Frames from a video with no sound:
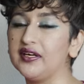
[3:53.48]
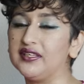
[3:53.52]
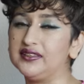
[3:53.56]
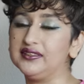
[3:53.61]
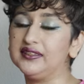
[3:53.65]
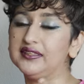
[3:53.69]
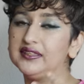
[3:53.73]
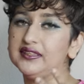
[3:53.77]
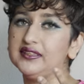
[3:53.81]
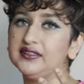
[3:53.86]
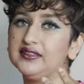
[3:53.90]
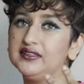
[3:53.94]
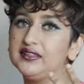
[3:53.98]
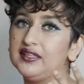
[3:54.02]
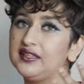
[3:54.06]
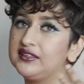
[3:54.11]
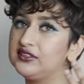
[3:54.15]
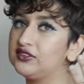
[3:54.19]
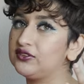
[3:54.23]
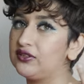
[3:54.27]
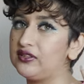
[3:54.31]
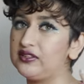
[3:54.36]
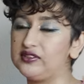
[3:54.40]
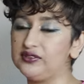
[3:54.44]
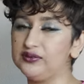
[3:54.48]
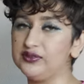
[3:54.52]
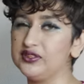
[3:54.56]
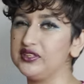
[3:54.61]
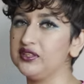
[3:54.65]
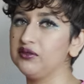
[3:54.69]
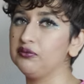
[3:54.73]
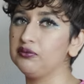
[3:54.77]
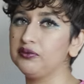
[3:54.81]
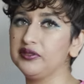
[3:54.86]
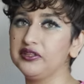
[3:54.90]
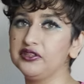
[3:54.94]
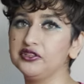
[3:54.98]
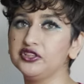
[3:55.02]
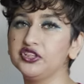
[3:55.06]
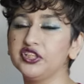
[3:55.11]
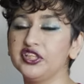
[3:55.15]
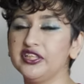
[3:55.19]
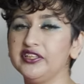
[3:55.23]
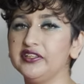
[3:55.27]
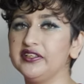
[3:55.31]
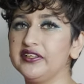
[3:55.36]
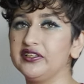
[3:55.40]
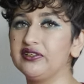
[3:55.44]
And then I started using a
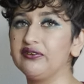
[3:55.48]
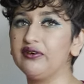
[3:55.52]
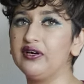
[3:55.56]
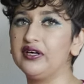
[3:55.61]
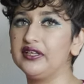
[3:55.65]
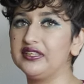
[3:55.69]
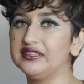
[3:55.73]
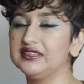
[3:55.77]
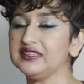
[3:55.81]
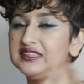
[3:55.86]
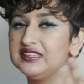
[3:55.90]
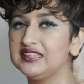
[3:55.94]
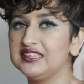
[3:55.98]
wheelchair later on as a